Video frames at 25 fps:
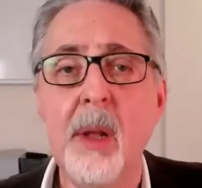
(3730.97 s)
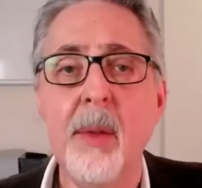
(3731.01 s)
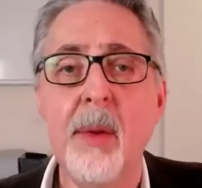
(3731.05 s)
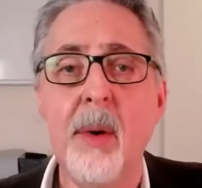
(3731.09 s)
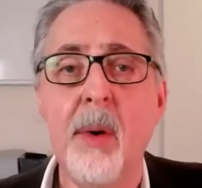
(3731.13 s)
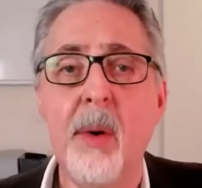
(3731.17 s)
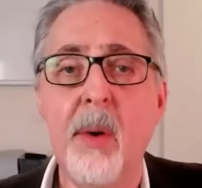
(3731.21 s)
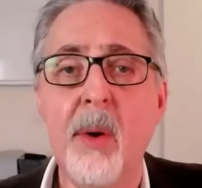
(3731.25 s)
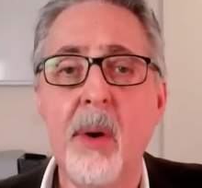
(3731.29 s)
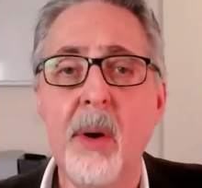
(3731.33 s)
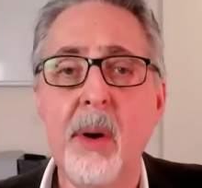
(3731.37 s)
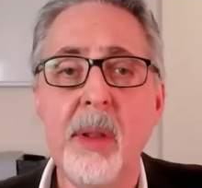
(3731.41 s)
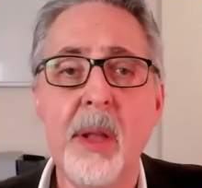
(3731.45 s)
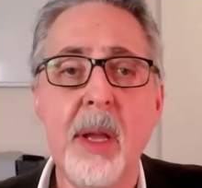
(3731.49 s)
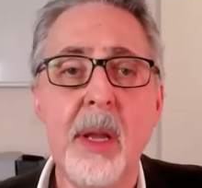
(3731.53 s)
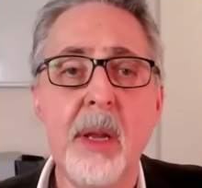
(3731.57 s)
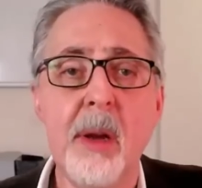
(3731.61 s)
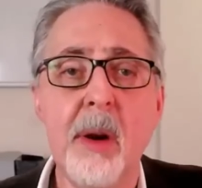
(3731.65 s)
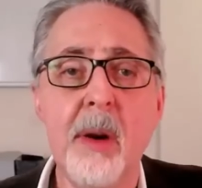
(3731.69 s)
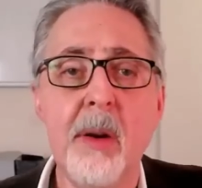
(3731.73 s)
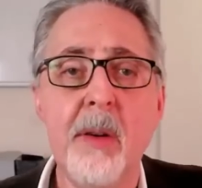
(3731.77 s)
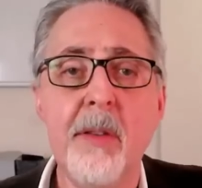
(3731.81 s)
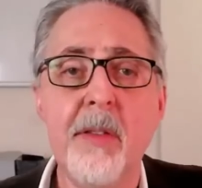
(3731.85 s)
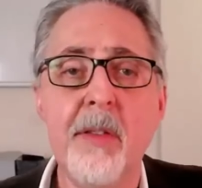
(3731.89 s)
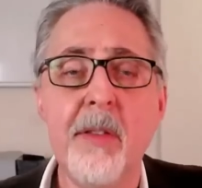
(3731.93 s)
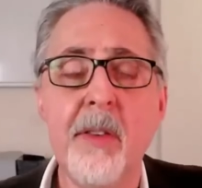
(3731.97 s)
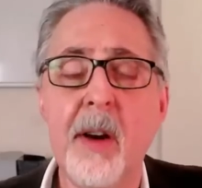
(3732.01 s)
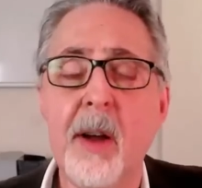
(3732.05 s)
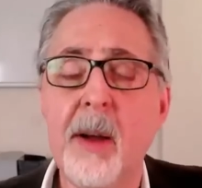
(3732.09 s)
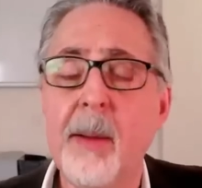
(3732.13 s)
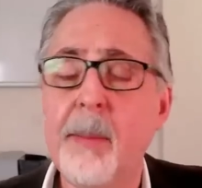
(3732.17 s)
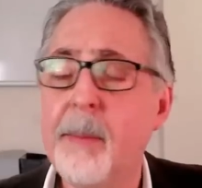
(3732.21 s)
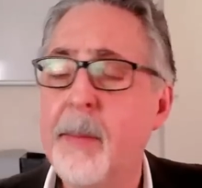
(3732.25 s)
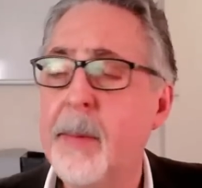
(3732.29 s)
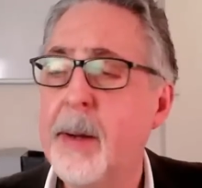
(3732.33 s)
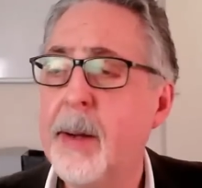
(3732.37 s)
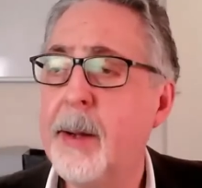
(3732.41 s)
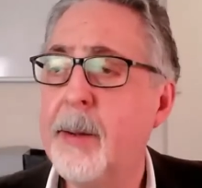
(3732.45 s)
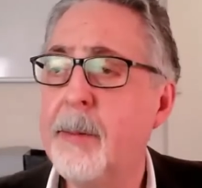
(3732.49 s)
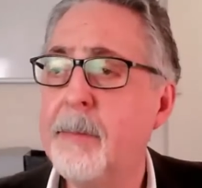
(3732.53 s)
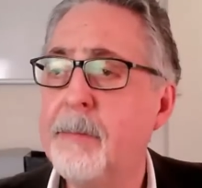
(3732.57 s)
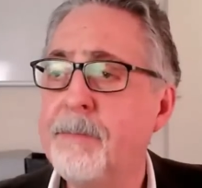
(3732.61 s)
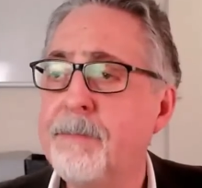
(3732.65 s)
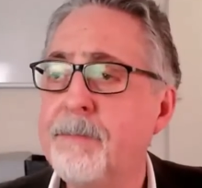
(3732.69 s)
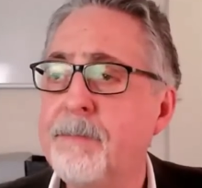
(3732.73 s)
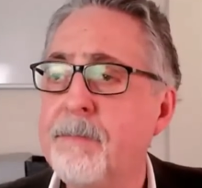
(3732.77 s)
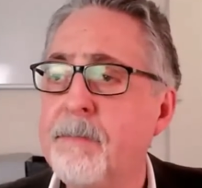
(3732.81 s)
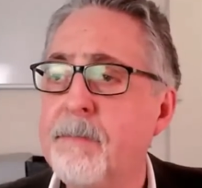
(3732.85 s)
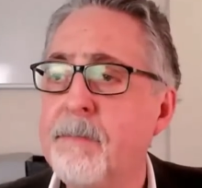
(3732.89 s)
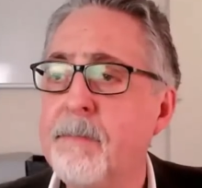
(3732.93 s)
or they go from
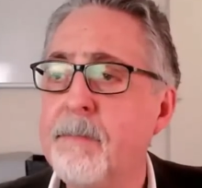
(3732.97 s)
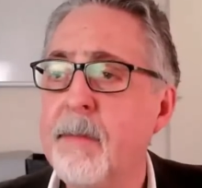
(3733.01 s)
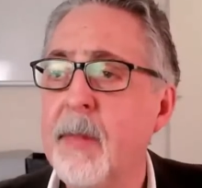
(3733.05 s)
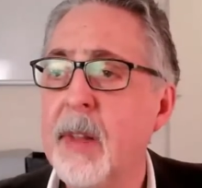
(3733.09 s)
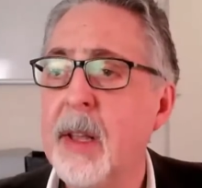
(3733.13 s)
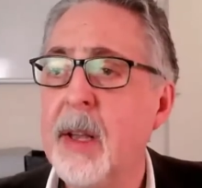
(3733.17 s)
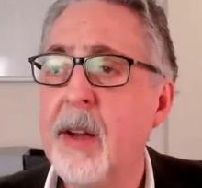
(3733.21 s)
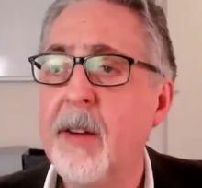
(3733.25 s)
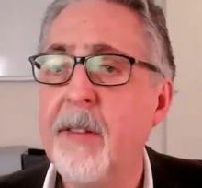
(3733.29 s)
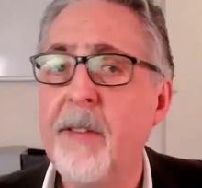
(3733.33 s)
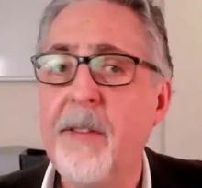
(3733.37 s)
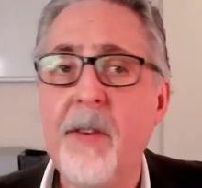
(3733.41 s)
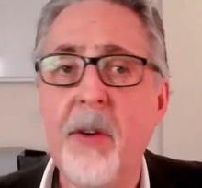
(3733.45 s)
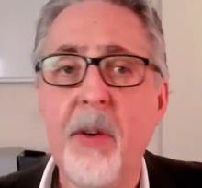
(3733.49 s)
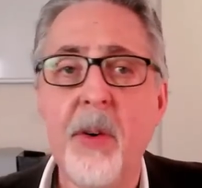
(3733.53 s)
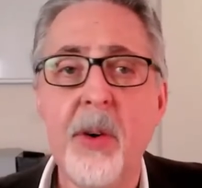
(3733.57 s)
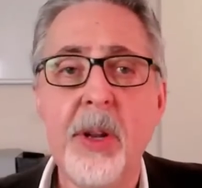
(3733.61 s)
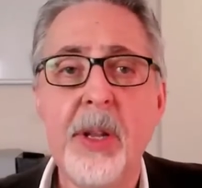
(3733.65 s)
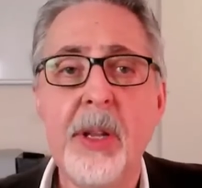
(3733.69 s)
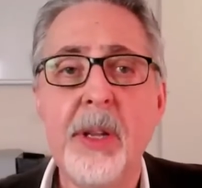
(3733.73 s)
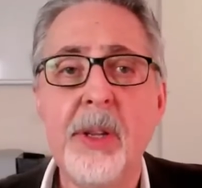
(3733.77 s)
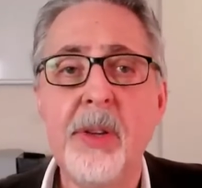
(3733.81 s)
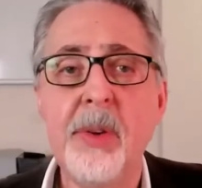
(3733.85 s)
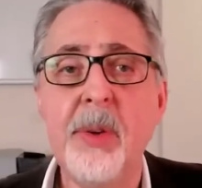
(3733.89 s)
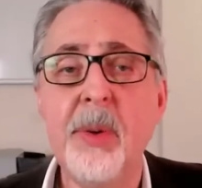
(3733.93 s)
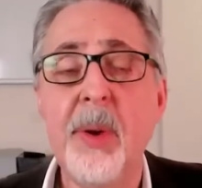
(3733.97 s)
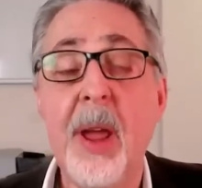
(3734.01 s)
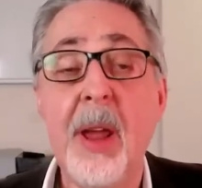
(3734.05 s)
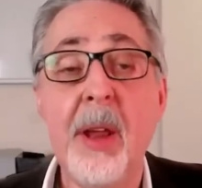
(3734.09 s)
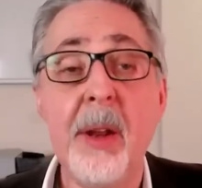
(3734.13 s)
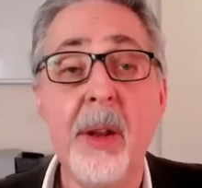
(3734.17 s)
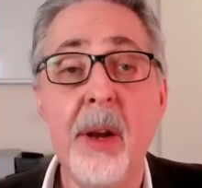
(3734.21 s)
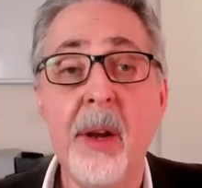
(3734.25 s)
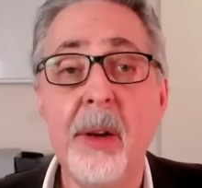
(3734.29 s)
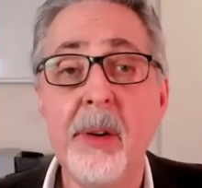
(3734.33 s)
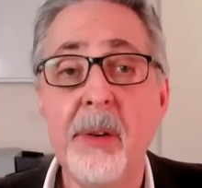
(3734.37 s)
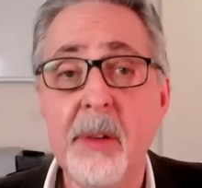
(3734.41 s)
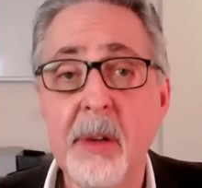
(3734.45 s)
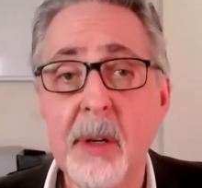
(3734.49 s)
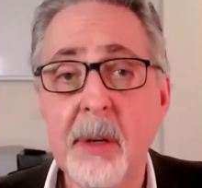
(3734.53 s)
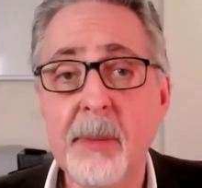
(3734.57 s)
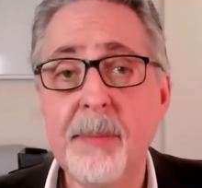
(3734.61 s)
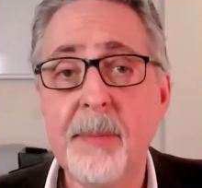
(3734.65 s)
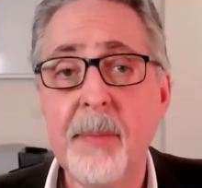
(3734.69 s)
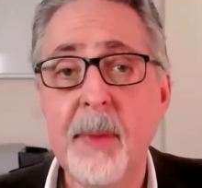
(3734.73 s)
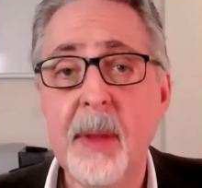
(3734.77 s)
40 to 800.